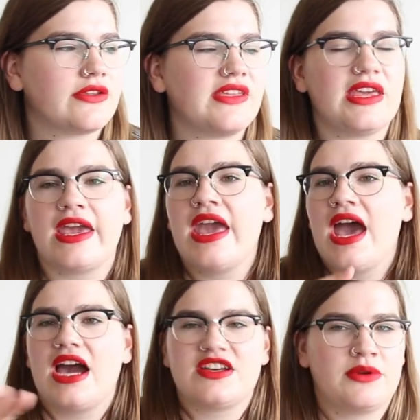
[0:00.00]
are thinking,
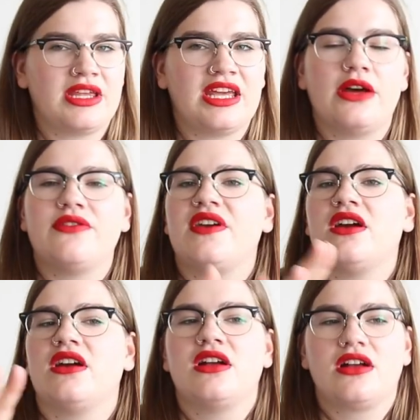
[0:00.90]
I just want to get out
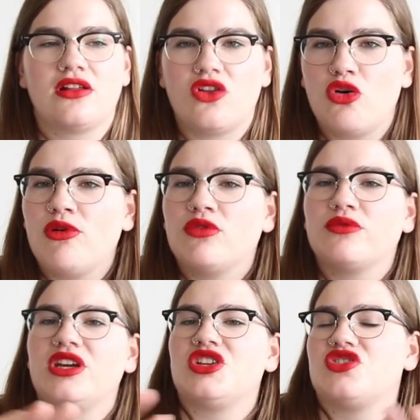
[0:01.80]
there, global
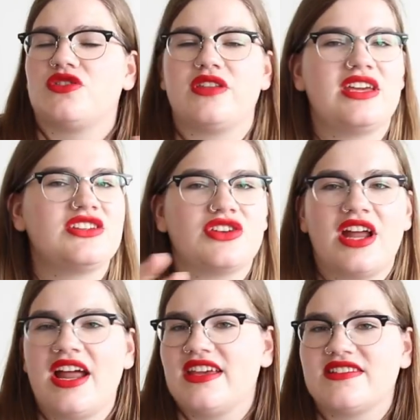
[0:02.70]
reach, the
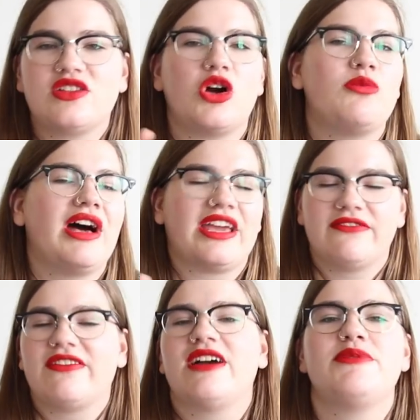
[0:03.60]
internet is global, I can
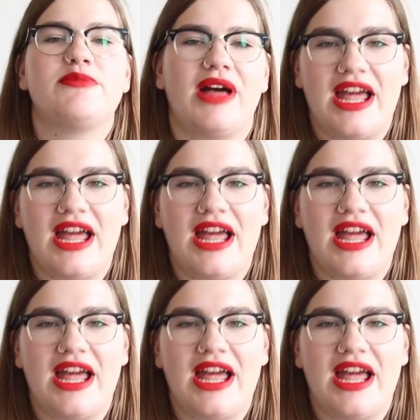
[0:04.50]
find people